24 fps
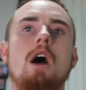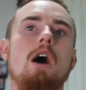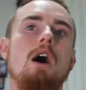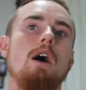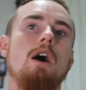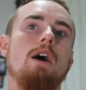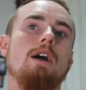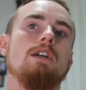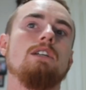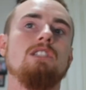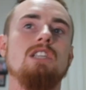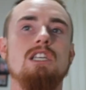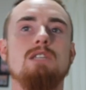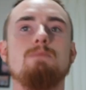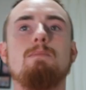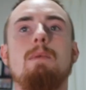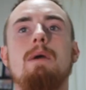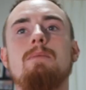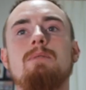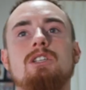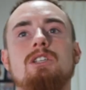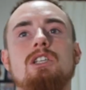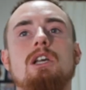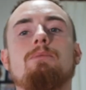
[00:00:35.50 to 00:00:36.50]
Because uh, this
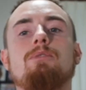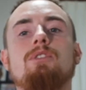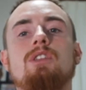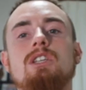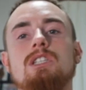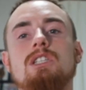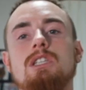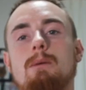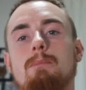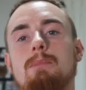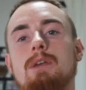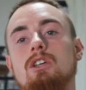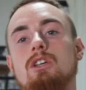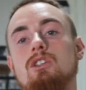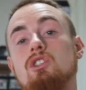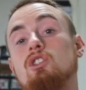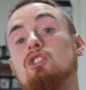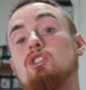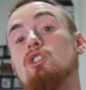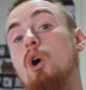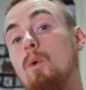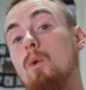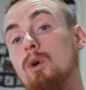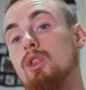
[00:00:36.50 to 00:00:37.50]
may be something that somebody else
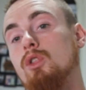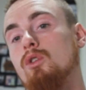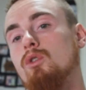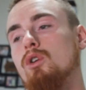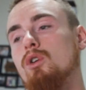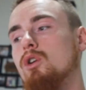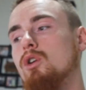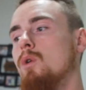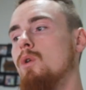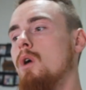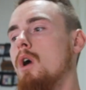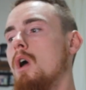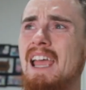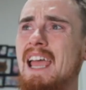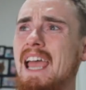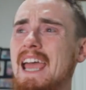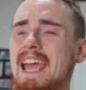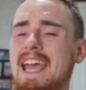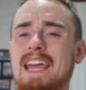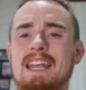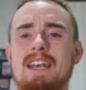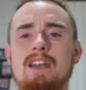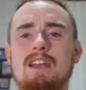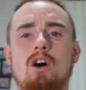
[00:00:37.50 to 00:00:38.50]
is going through.
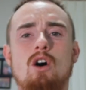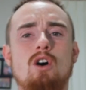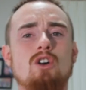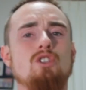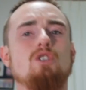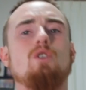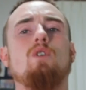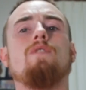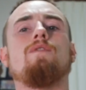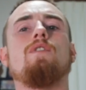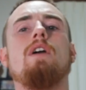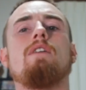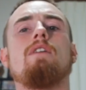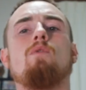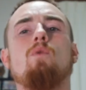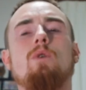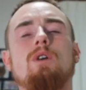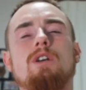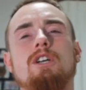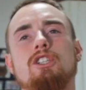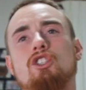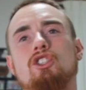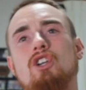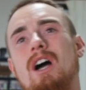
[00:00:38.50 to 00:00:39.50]
And also, if you ever
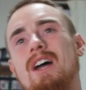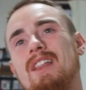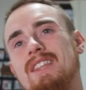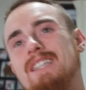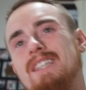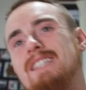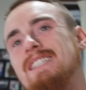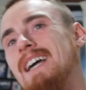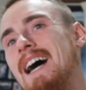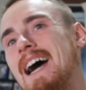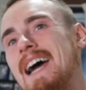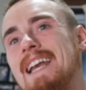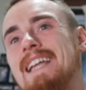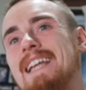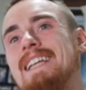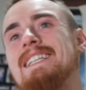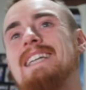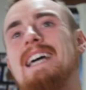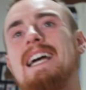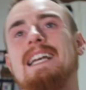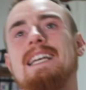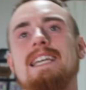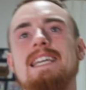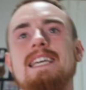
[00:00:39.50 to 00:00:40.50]
wanted to try this dieting
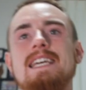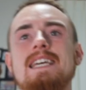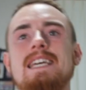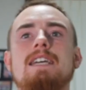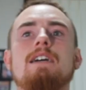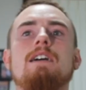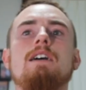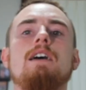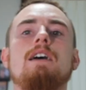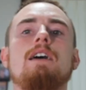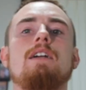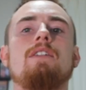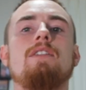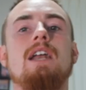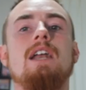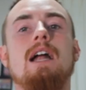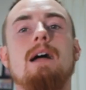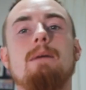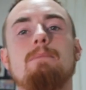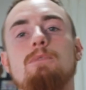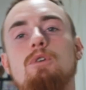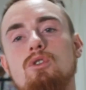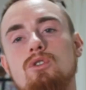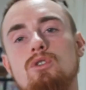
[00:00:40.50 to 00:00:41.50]
technique that
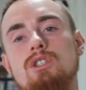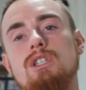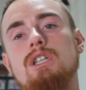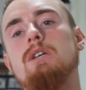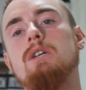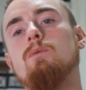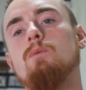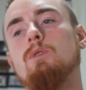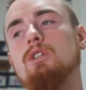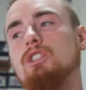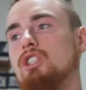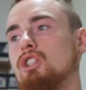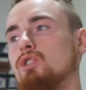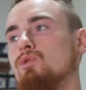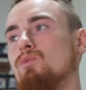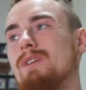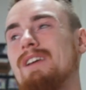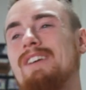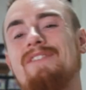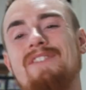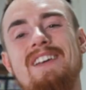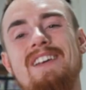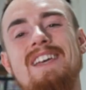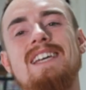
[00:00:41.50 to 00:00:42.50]
I'm using, which is
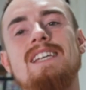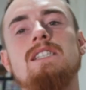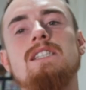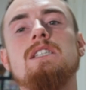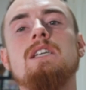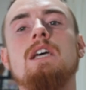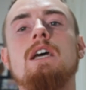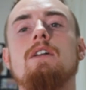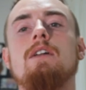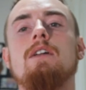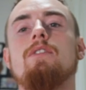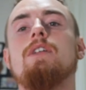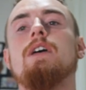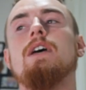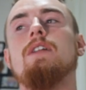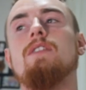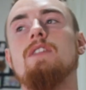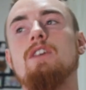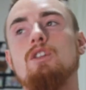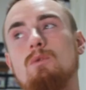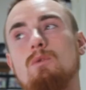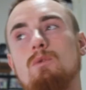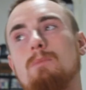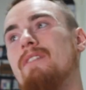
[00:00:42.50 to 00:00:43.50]
refeeds, then
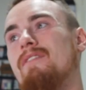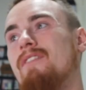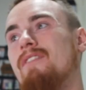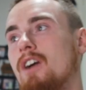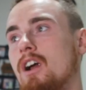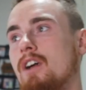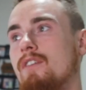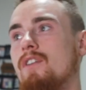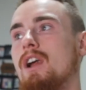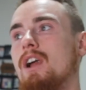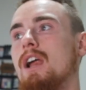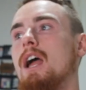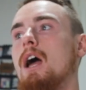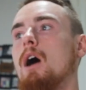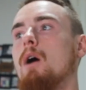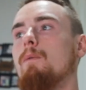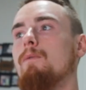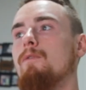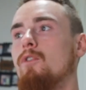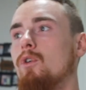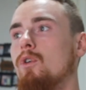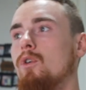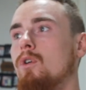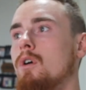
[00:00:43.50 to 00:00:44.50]
this would be very, very
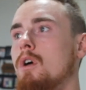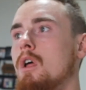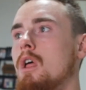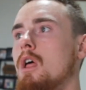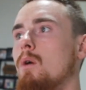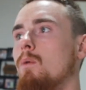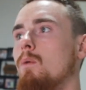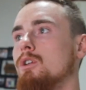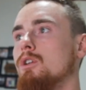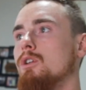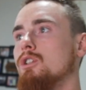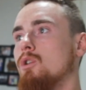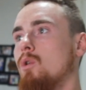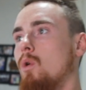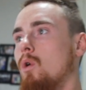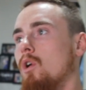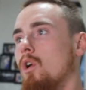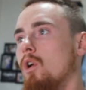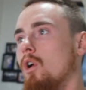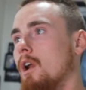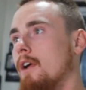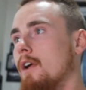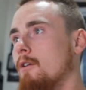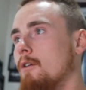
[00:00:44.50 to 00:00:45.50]
helpful. What's going
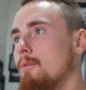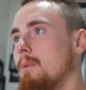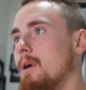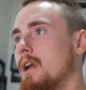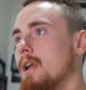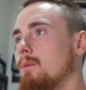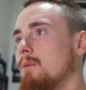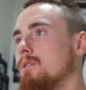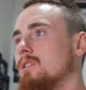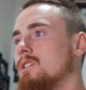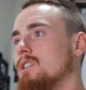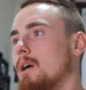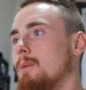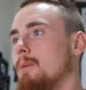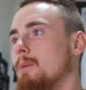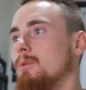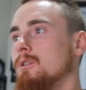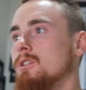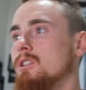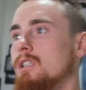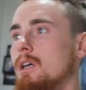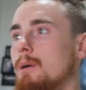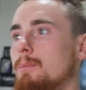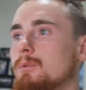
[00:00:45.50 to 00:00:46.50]
on, everybody? What's up?
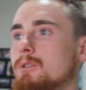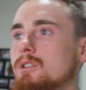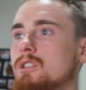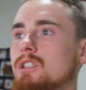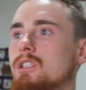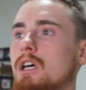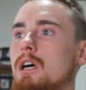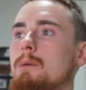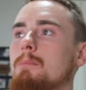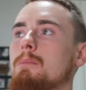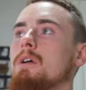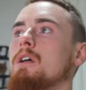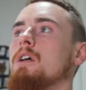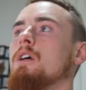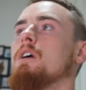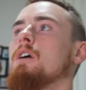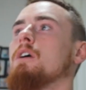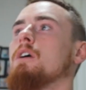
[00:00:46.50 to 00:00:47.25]
What's up? What's up?